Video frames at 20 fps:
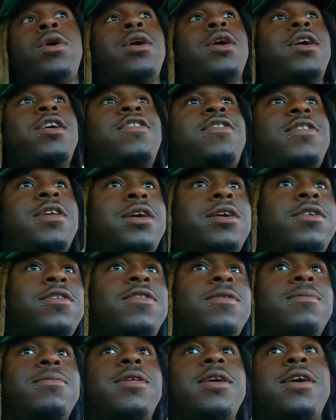There's still
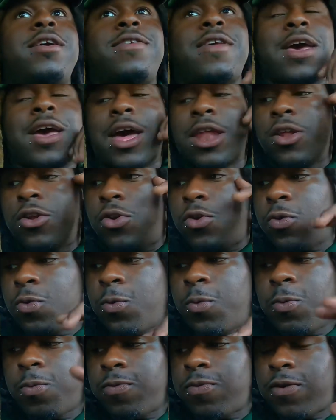some things I gotta
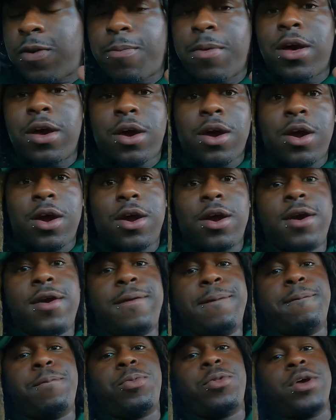do to my car.
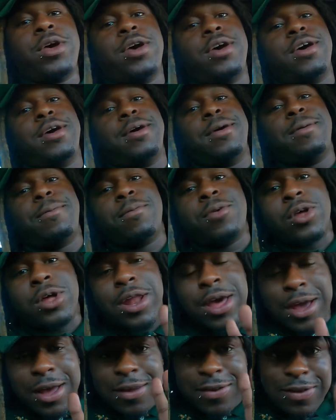And
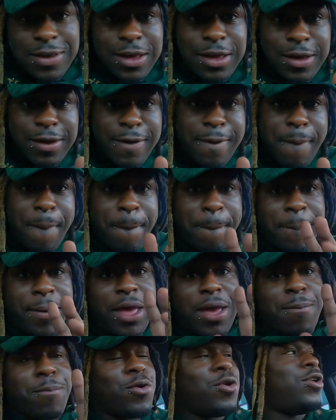like I said,
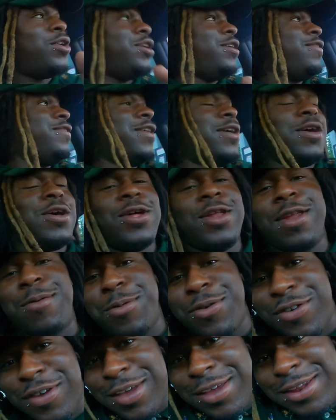being more detailed. Let me
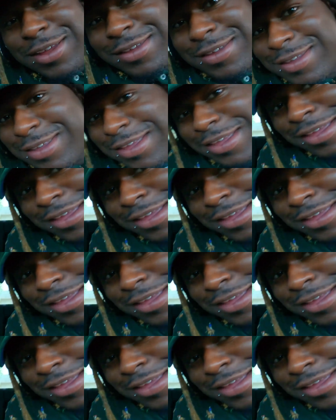show you this.